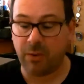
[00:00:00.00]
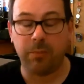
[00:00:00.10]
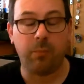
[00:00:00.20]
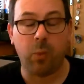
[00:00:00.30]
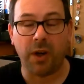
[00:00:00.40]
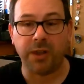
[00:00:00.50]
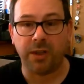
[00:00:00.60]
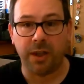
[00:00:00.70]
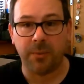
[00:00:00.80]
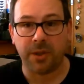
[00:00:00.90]
they're a
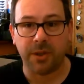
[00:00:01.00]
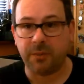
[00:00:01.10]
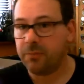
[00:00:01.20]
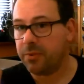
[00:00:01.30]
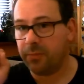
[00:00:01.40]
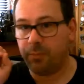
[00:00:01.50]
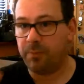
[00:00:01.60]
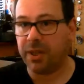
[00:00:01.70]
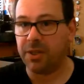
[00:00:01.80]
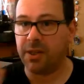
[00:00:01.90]
wide diameter,
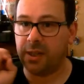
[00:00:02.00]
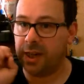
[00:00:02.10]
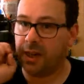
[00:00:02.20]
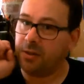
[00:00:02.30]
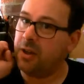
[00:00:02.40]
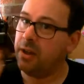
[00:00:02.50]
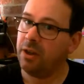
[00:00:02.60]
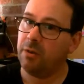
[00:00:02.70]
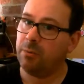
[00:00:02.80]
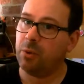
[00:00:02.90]
biggest you can get,
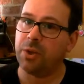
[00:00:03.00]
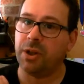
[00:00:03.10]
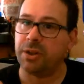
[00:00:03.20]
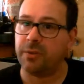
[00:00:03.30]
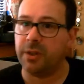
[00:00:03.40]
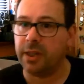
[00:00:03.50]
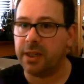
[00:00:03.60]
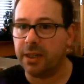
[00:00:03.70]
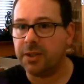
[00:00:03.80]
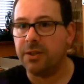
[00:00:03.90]
more chance of
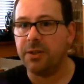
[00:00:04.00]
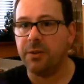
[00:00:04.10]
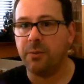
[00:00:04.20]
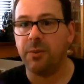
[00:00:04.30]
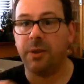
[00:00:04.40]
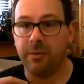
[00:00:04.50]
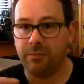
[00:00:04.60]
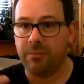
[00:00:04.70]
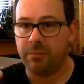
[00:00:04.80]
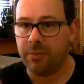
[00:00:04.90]
line cutters, and
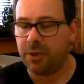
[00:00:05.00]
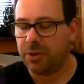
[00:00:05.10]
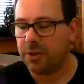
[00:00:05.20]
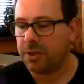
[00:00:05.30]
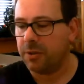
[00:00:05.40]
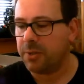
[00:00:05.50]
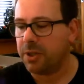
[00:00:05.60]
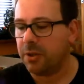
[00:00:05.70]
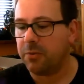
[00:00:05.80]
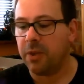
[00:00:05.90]
when you're shooting like
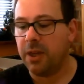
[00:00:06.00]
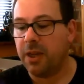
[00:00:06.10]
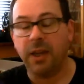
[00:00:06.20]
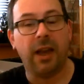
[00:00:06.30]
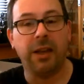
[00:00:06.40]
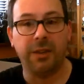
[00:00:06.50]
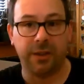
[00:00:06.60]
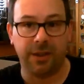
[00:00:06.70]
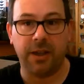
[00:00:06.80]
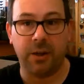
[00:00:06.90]
myself,
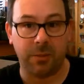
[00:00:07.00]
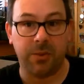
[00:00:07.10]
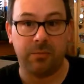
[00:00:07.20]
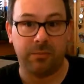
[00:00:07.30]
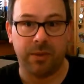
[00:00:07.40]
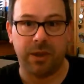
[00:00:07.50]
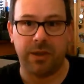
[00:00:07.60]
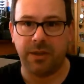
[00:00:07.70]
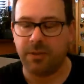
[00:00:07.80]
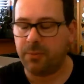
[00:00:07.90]
anything that helps
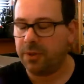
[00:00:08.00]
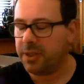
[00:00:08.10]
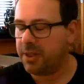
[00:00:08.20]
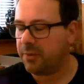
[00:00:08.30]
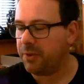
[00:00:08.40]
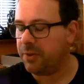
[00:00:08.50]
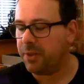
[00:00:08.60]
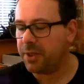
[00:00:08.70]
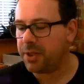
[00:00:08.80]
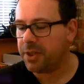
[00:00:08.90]
is a definite
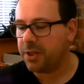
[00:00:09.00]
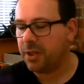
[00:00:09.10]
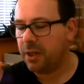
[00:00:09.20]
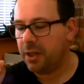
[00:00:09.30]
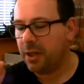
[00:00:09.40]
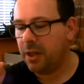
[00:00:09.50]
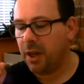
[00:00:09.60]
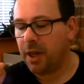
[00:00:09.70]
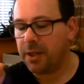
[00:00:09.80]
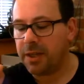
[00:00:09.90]
advantage.
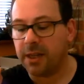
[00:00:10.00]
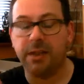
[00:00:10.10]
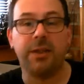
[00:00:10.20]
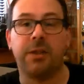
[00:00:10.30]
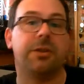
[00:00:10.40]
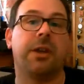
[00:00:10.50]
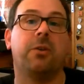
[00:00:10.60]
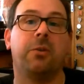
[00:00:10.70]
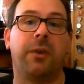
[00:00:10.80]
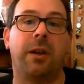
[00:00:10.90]
And secondly, it's because
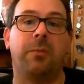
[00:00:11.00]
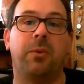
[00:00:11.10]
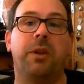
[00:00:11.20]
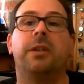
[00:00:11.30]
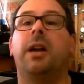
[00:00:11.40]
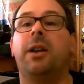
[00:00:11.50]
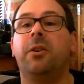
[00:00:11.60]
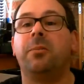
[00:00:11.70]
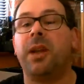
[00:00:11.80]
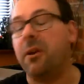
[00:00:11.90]
they're called Fat Boy,
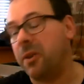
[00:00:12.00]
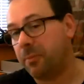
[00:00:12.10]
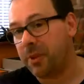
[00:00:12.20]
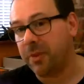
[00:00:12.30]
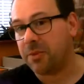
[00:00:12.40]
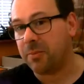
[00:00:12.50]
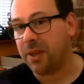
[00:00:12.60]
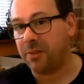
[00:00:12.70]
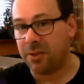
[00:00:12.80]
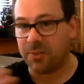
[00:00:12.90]
and I'm carrying a bit of
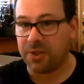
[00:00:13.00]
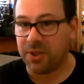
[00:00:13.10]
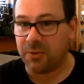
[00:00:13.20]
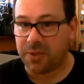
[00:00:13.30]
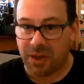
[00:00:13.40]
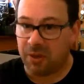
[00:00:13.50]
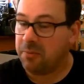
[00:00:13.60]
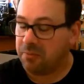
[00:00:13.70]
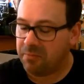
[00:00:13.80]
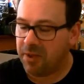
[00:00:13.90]
extra poundage myself,
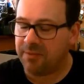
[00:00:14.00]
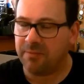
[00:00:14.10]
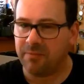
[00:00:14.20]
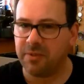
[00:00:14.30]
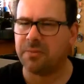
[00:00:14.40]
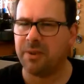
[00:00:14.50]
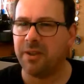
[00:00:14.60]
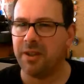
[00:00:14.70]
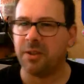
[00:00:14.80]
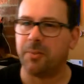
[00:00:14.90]
so just,
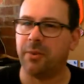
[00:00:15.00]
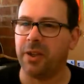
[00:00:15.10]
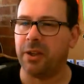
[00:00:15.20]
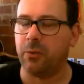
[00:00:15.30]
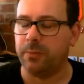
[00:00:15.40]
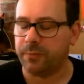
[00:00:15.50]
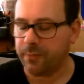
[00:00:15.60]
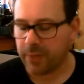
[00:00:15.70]
you know, it's a bit of a gift.